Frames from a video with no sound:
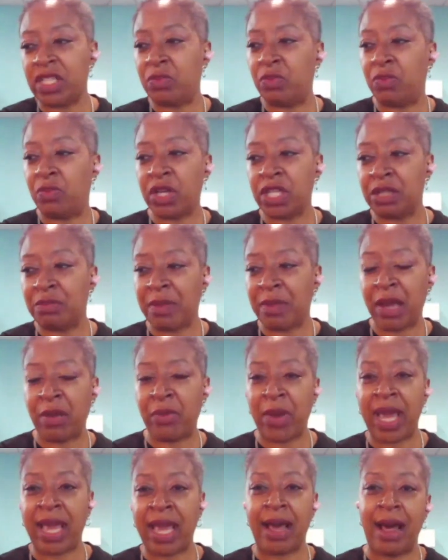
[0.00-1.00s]
worked my
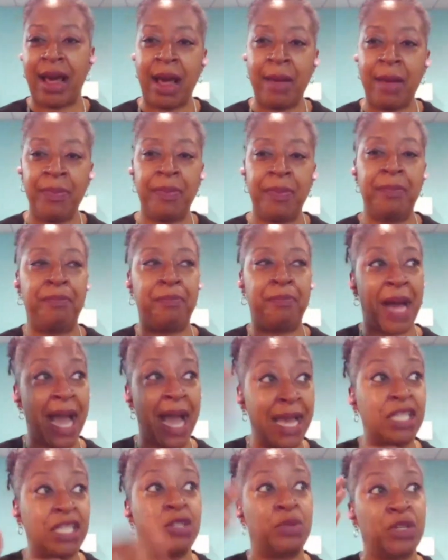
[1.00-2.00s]
way up
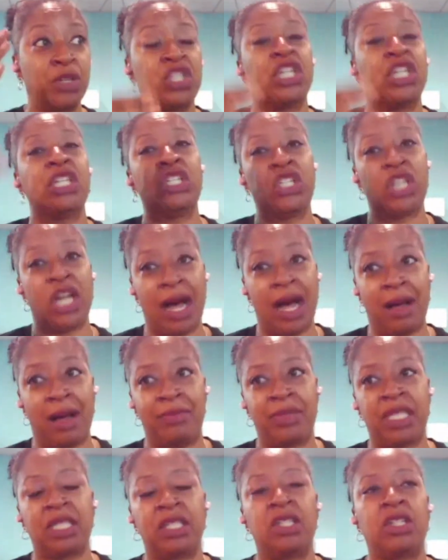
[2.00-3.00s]
by switching jobs.